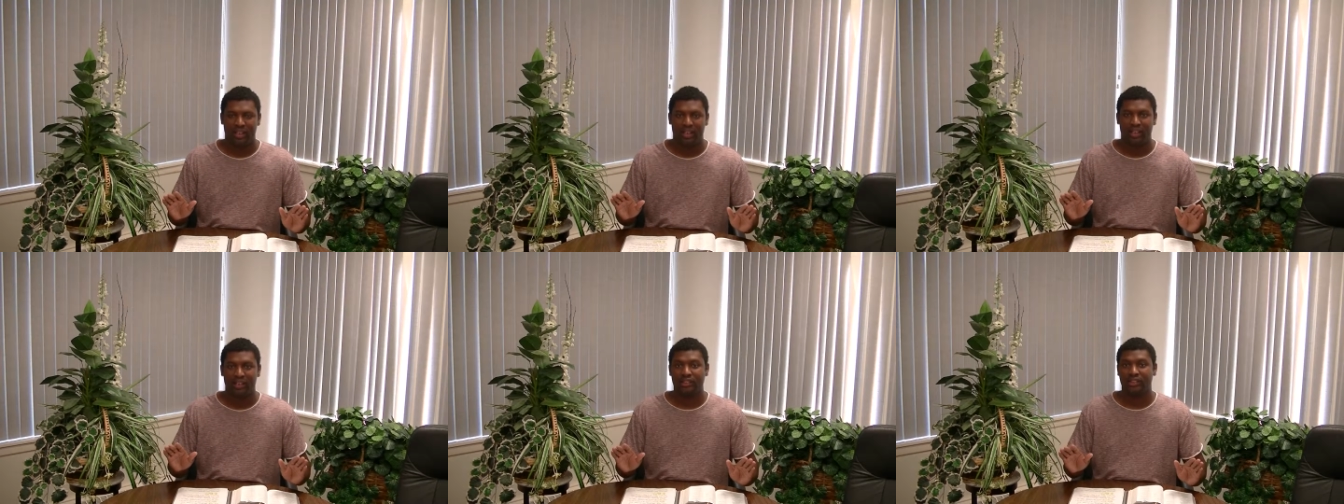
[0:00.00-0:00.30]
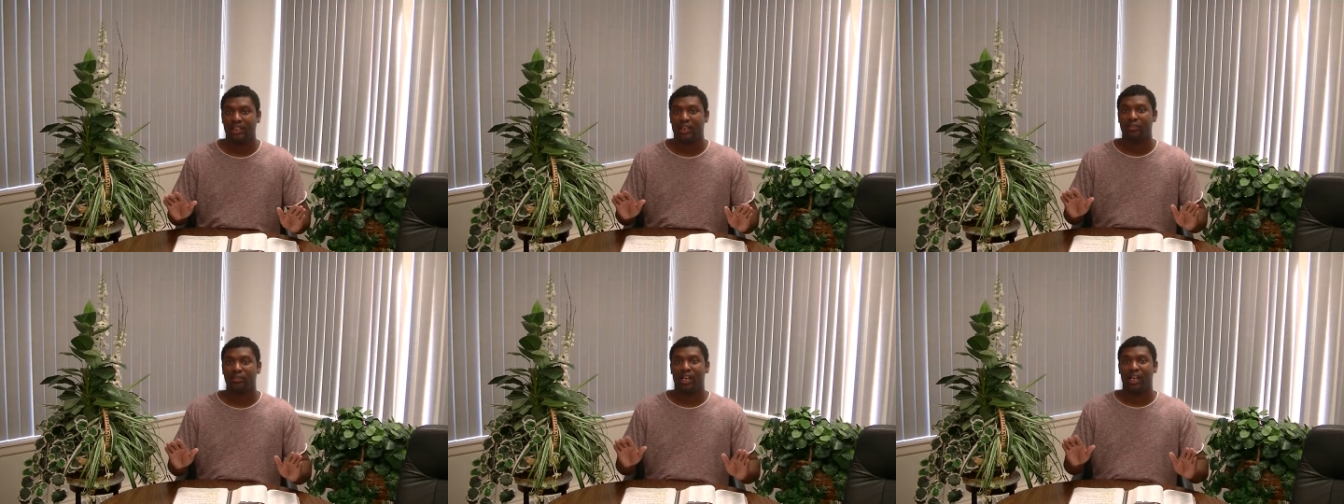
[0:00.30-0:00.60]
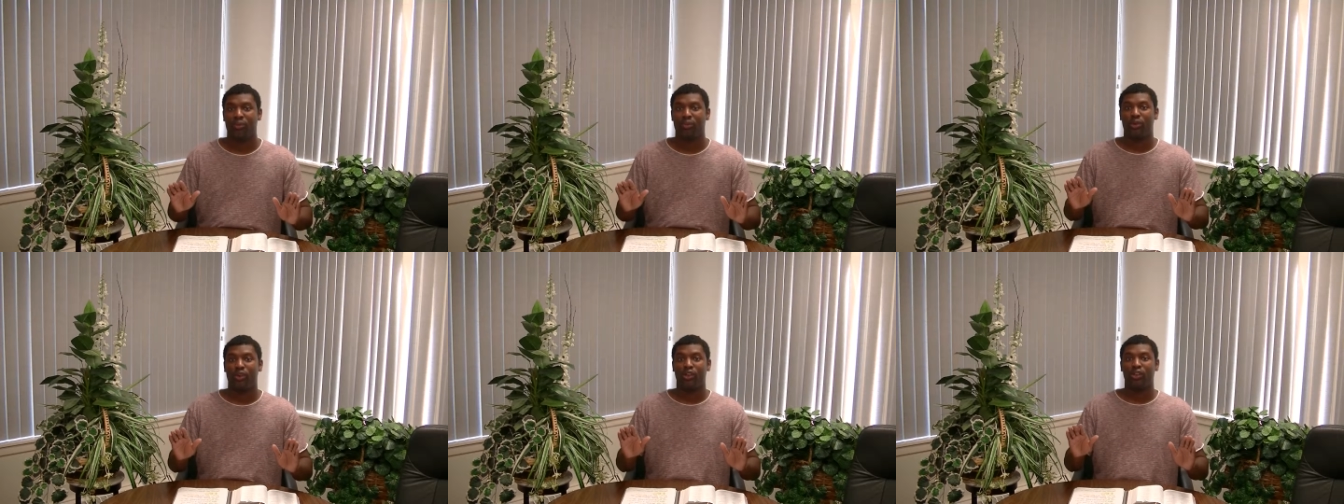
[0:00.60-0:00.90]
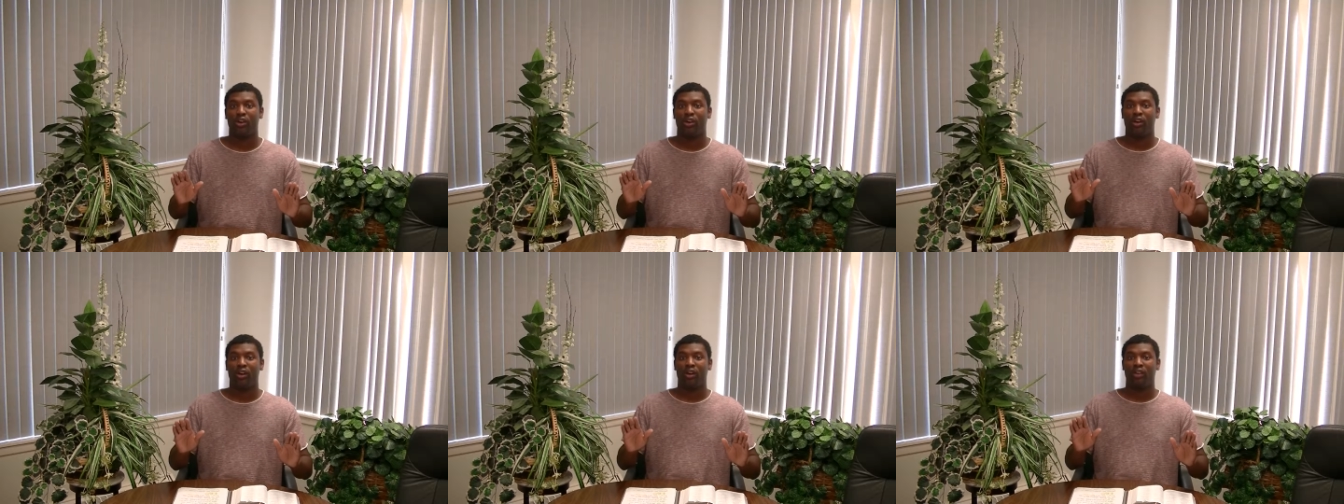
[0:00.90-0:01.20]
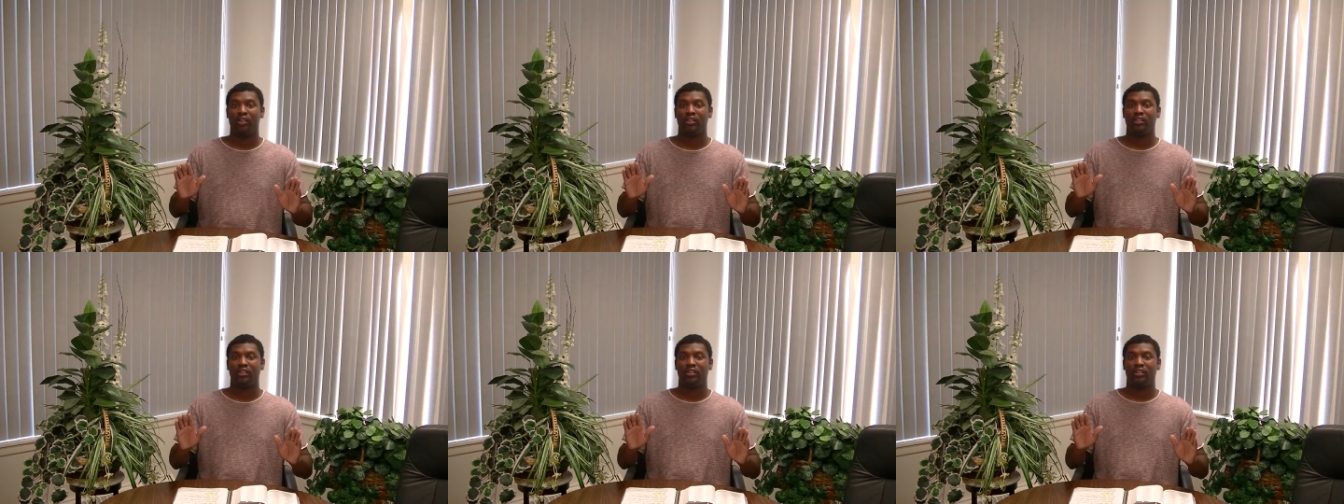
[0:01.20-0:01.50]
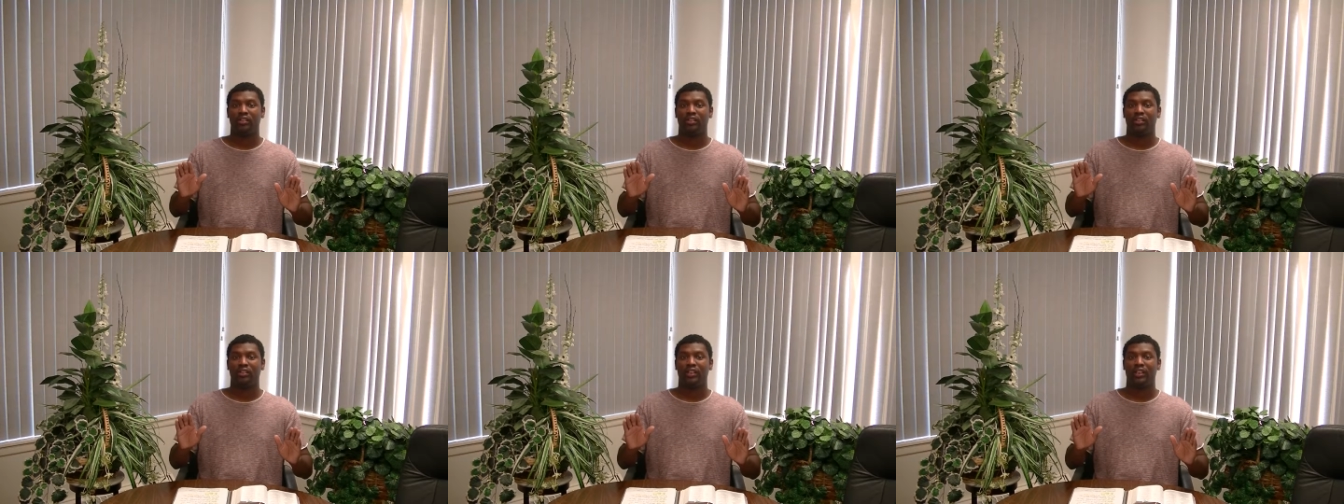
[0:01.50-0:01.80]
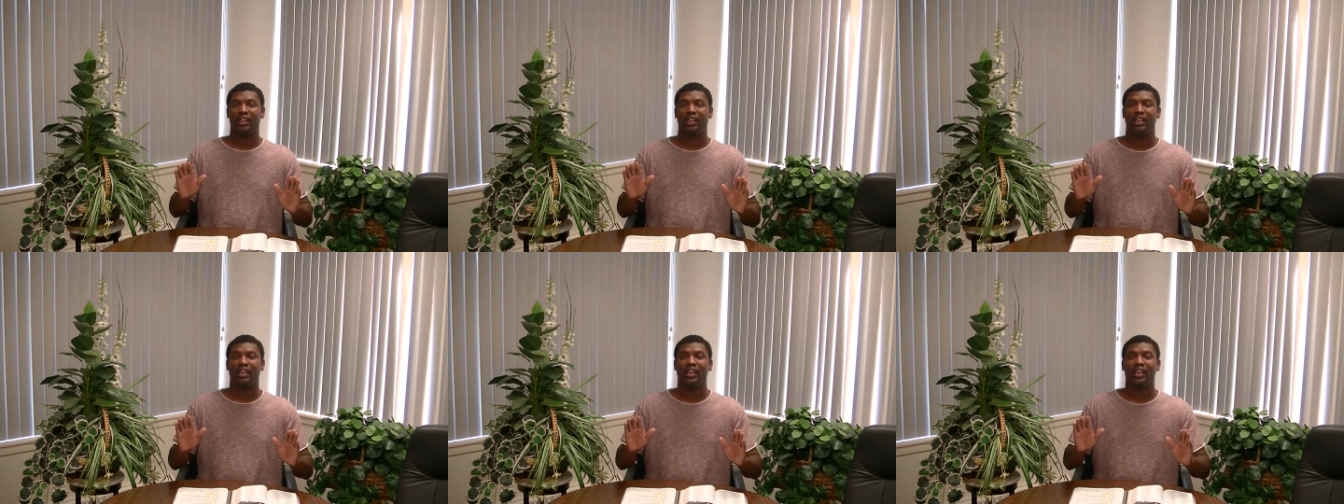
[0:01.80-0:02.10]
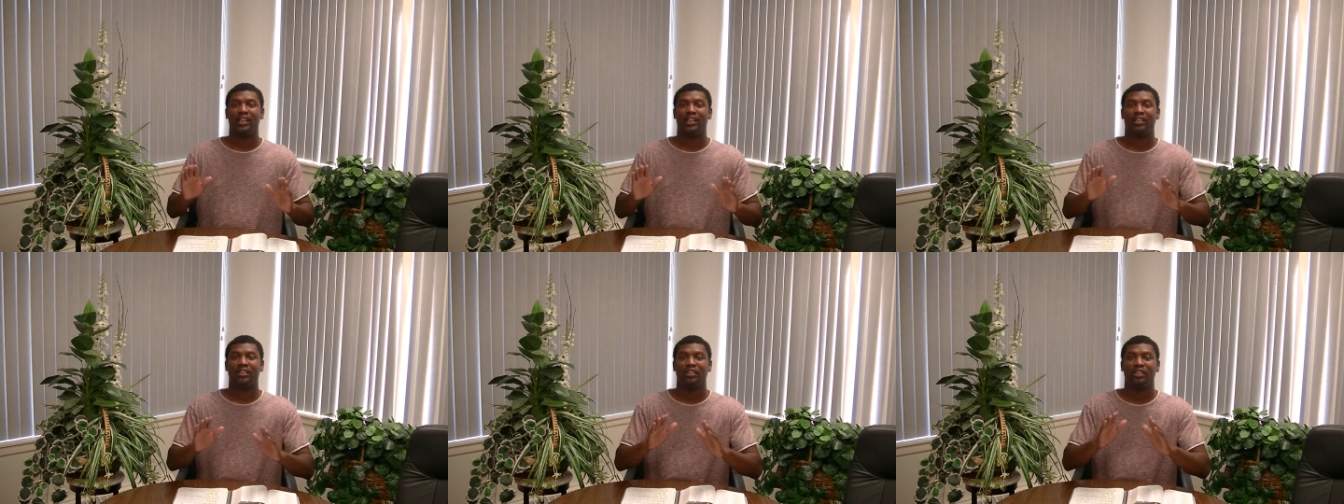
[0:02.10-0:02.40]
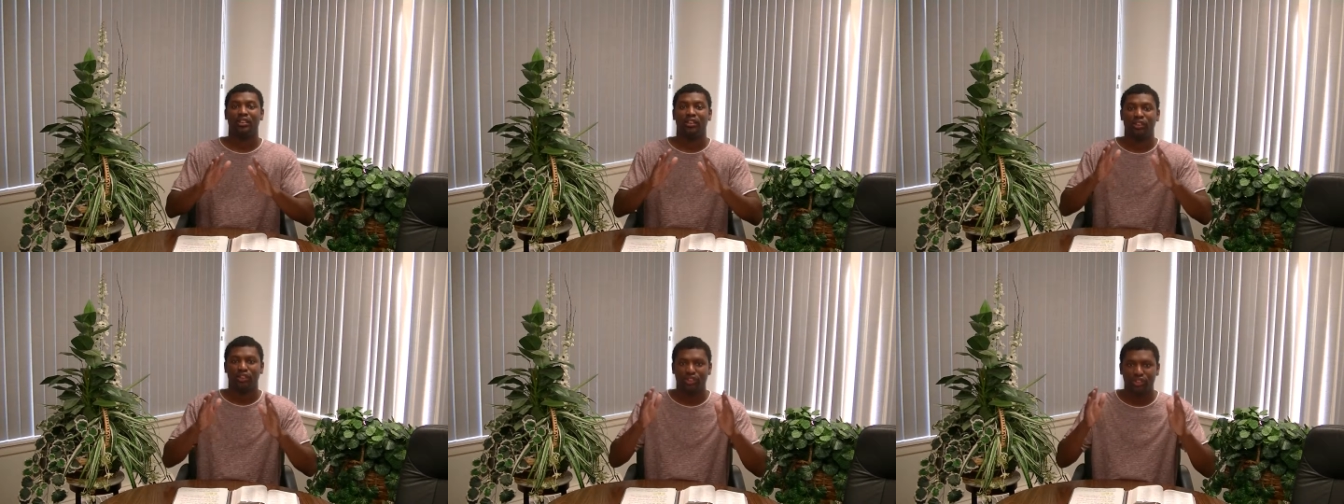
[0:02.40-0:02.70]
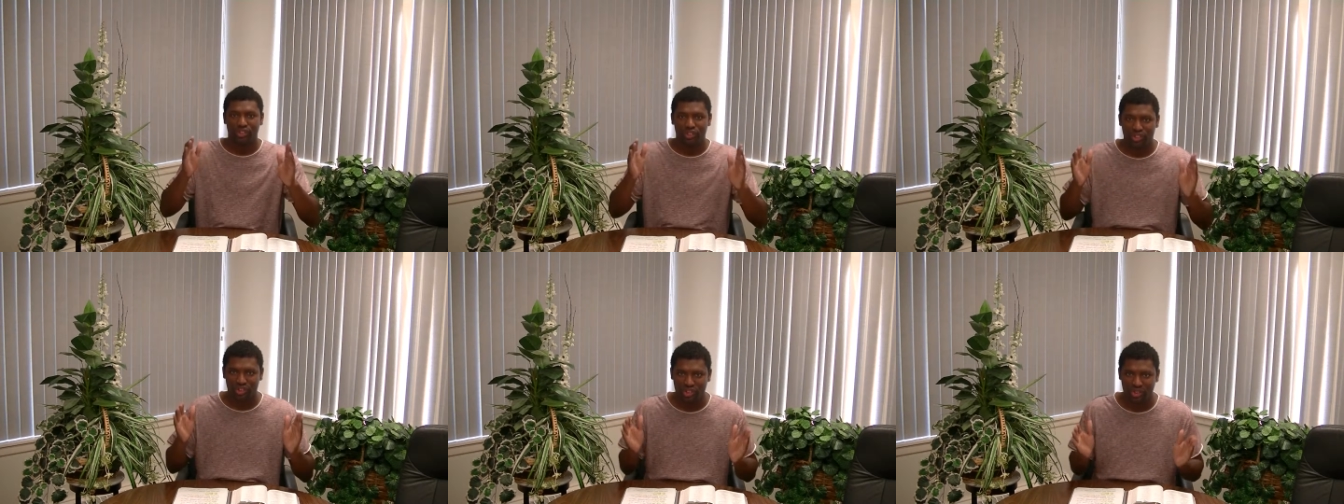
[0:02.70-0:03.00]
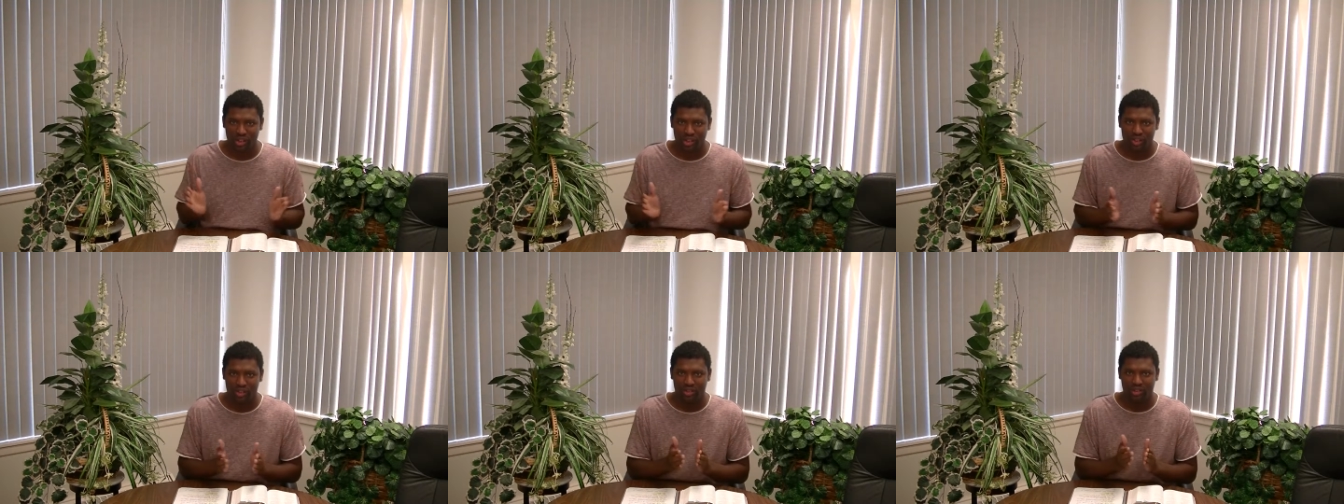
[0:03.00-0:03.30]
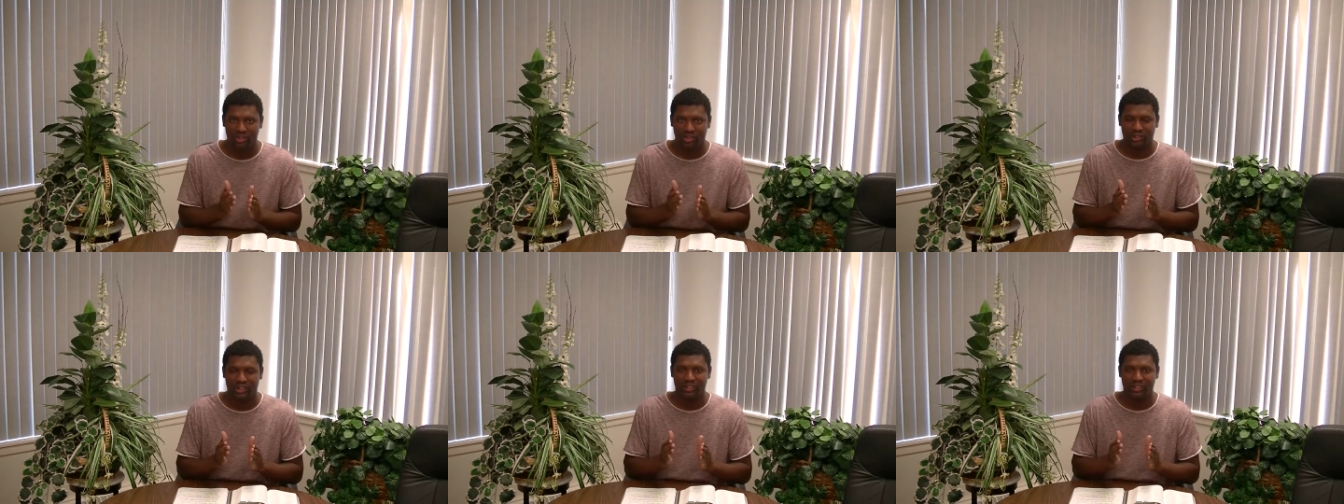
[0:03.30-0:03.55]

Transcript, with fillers: It seems like we're going in circles.